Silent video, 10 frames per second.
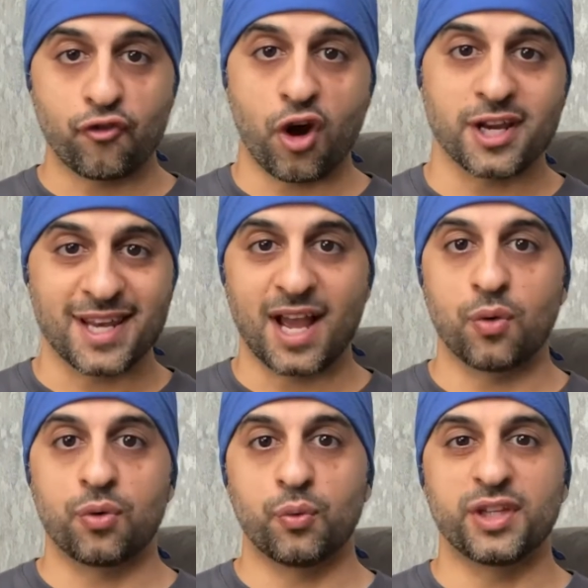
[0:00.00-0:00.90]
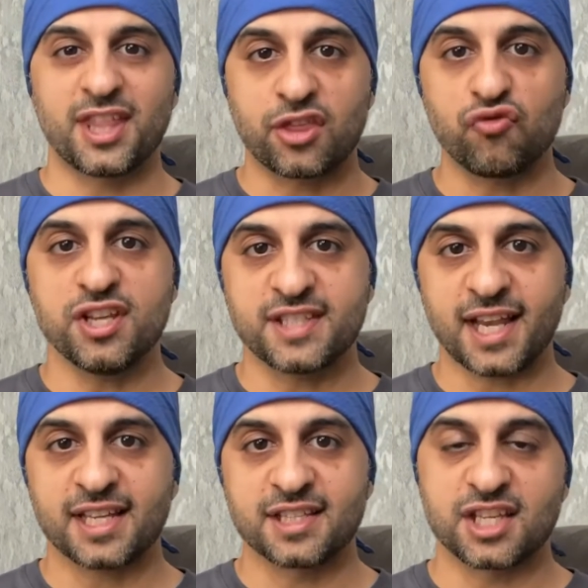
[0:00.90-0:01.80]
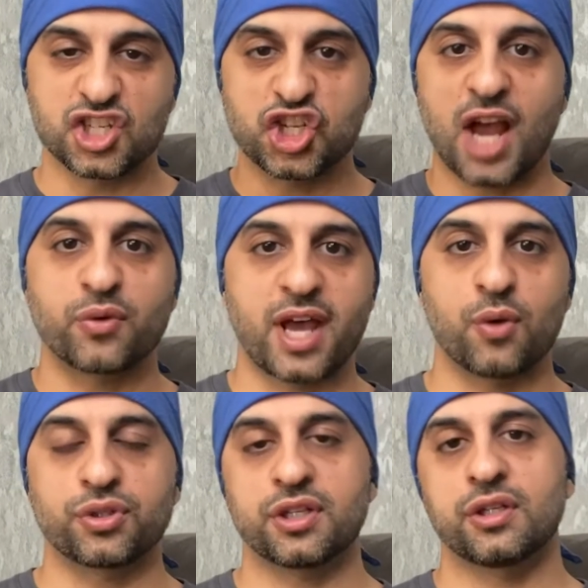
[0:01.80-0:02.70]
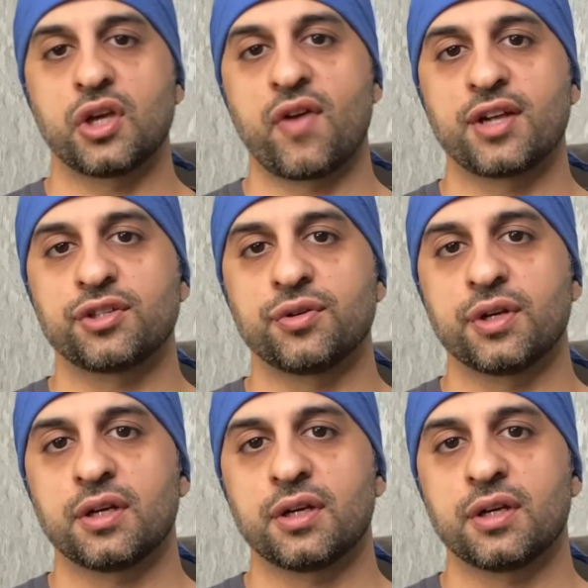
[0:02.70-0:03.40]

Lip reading: right now? Within 3 seconds, shout out your attitude.